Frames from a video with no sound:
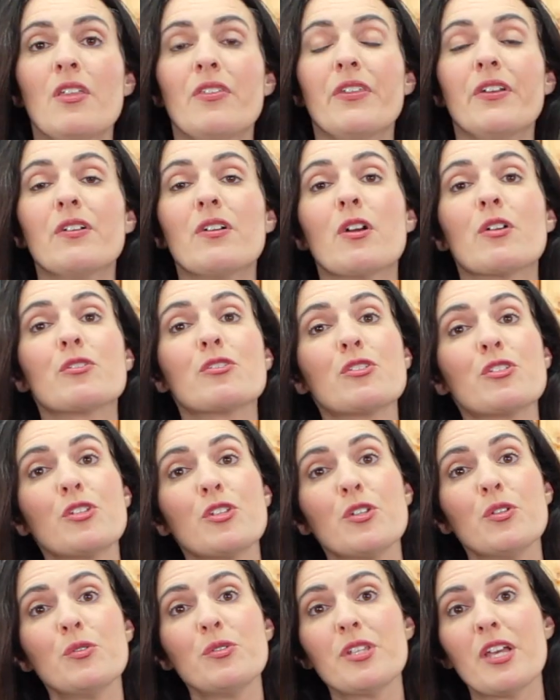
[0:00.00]
There are
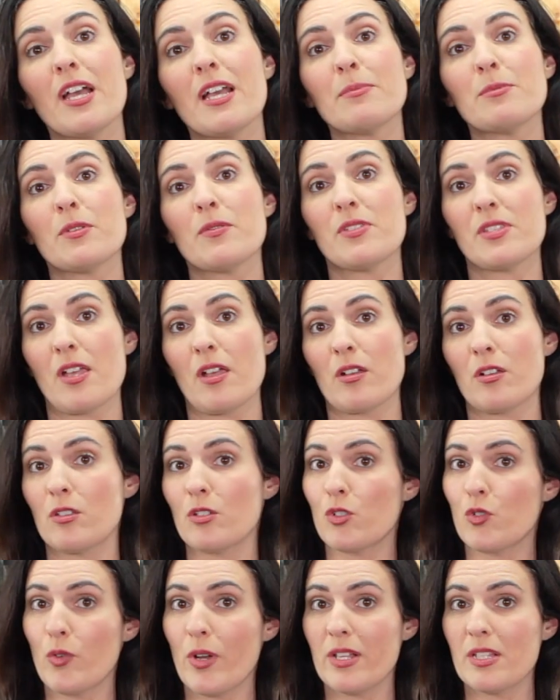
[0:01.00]
two types of
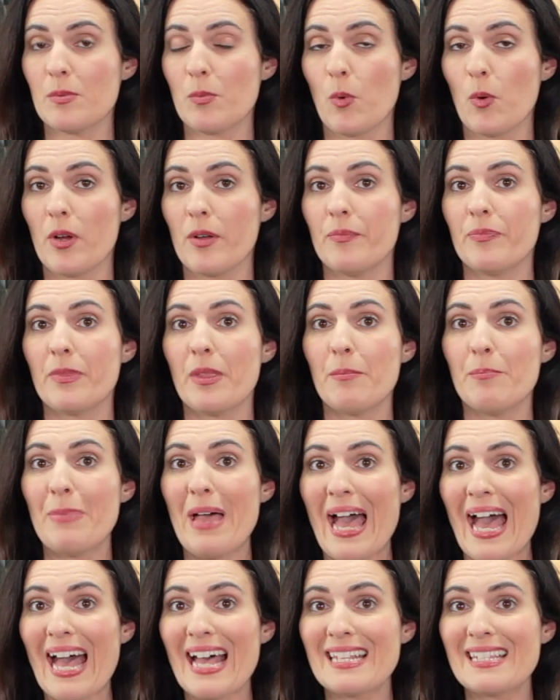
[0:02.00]
cellular transport:
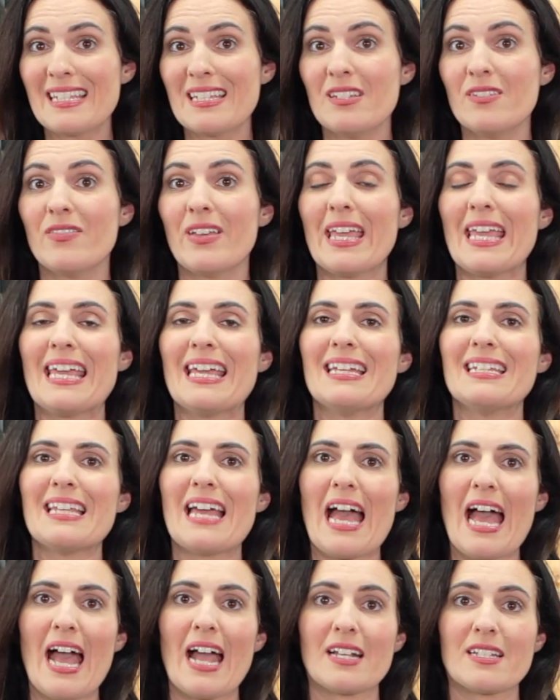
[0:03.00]
passive and
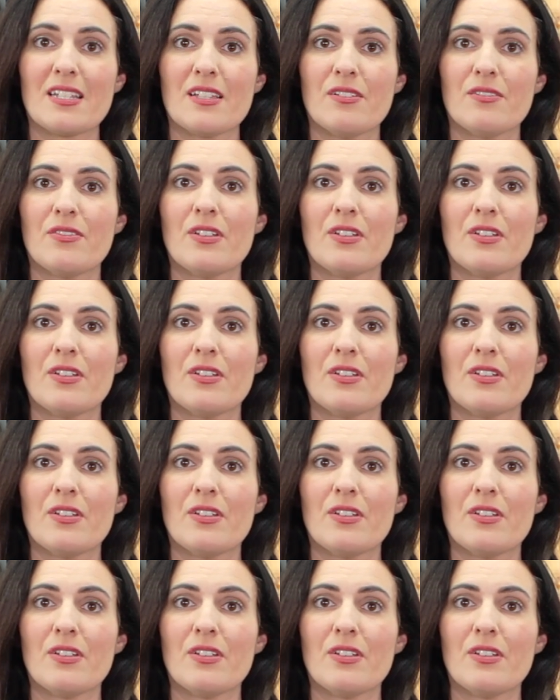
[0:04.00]
active,